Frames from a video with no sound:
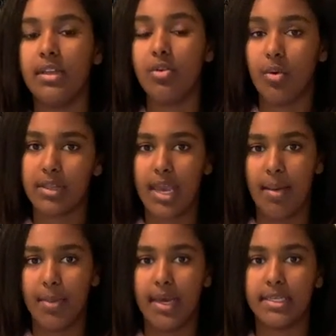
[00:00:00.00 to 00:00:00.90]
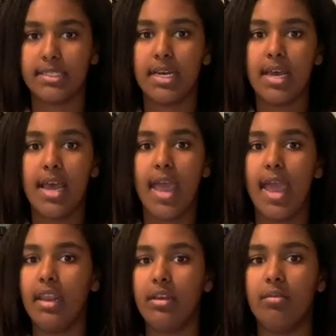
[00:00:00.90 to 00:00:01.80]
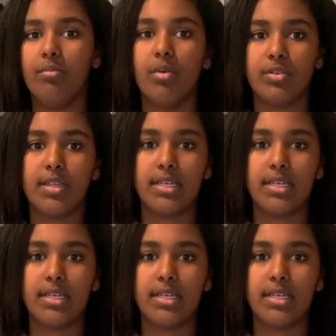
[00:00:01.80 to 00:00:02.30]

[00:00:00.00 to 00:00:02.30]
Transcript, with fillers: North Campus and most of the